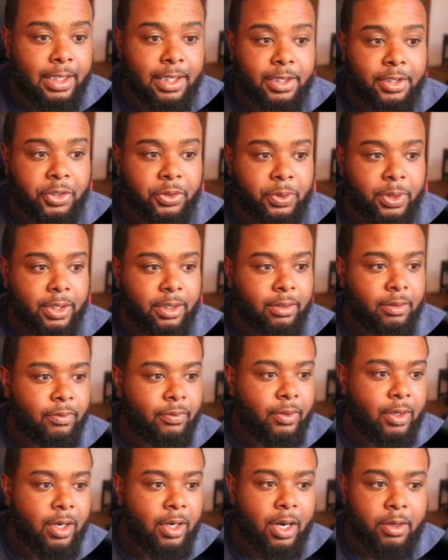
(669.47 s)
issue here.
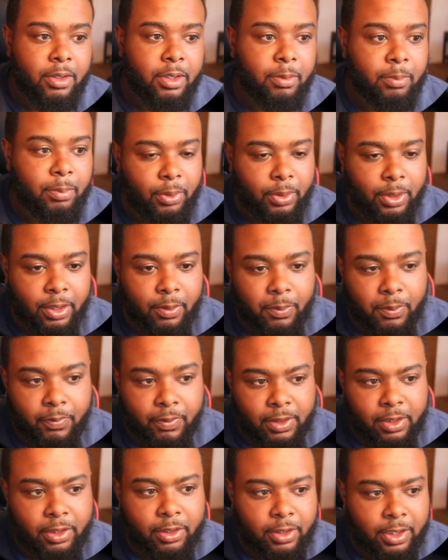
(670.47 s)
For our error component, we're
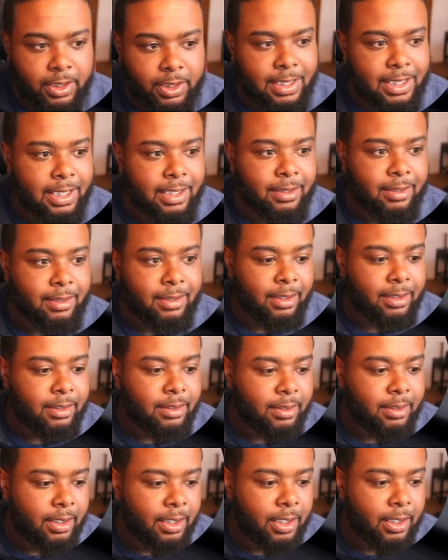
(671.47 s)
returning
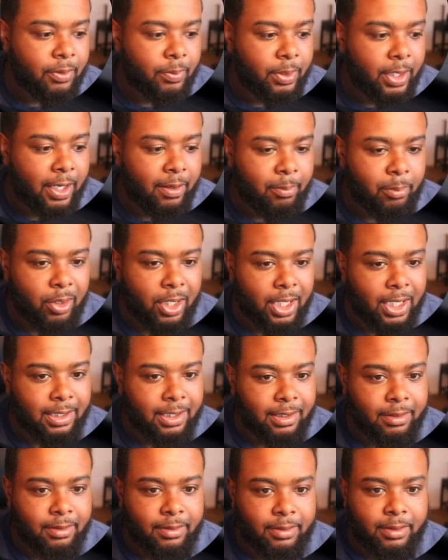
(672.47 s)
JSX and we have
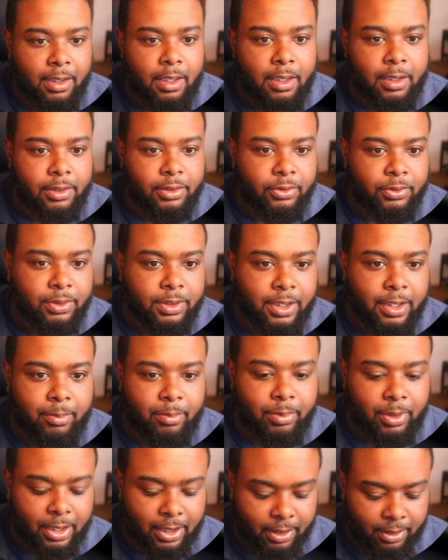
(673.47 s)
brackets. So instead of
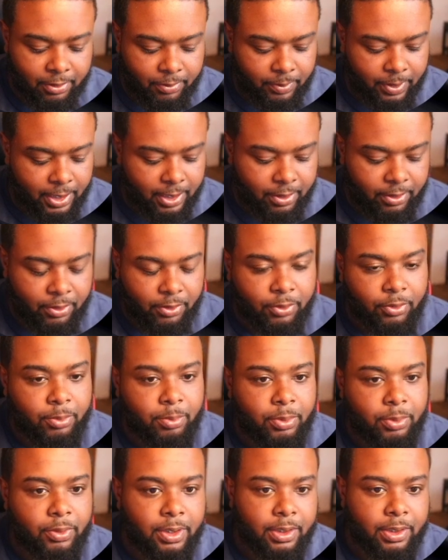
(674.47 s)
brackets, we got to do
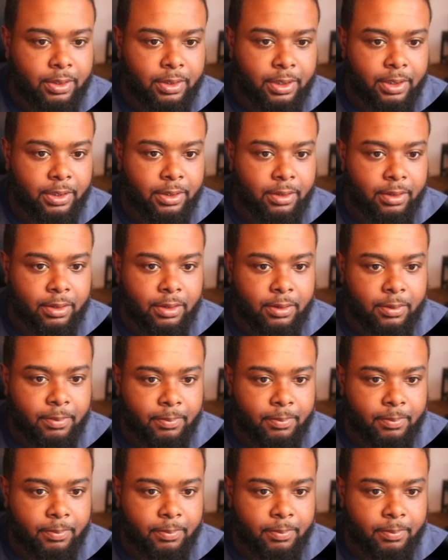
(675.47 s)
parentheses.